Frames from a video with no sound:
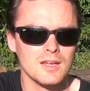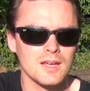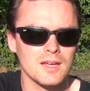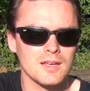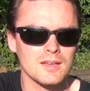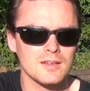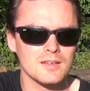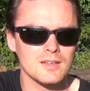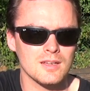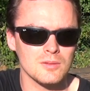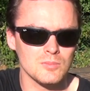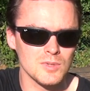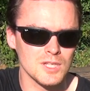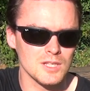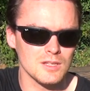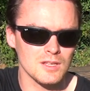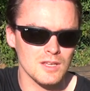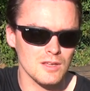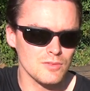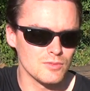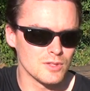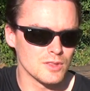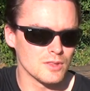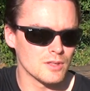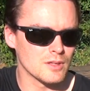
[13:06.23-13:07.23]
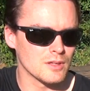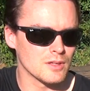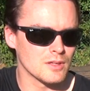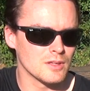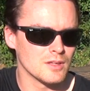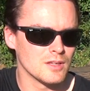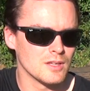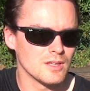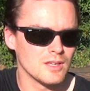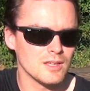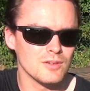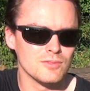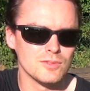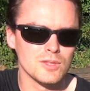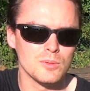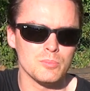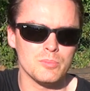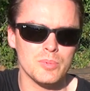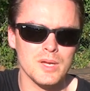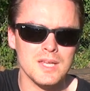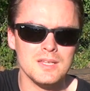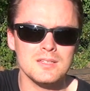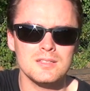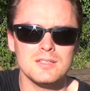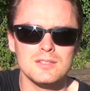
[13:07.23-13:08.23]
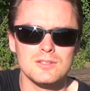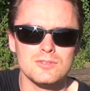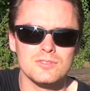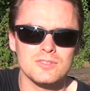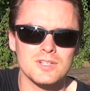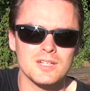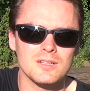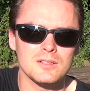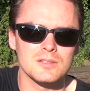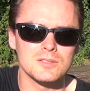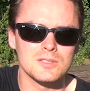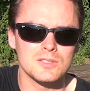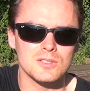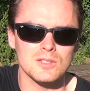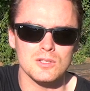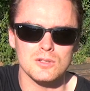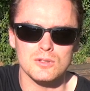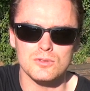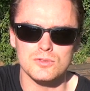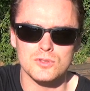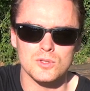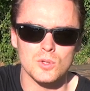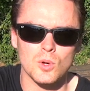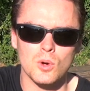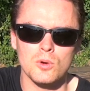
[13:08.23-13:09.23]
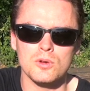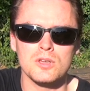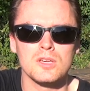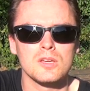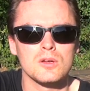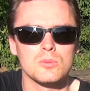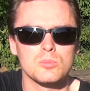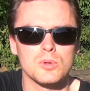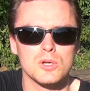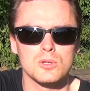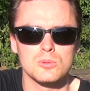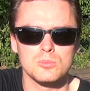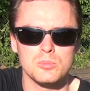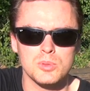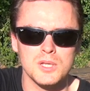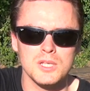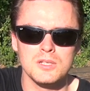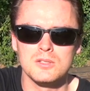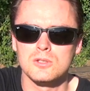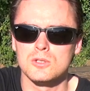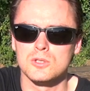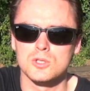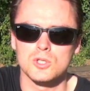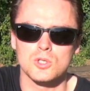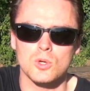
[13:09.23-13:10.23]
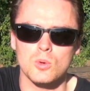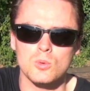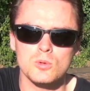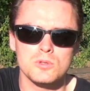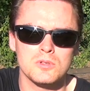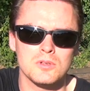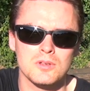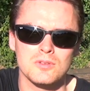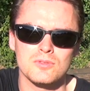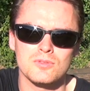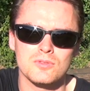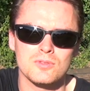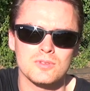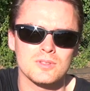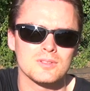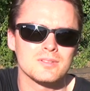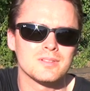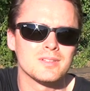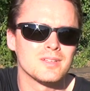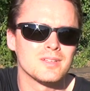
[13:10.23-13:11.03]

And I mean, even the basic fallacy of talking about Peter Joseph,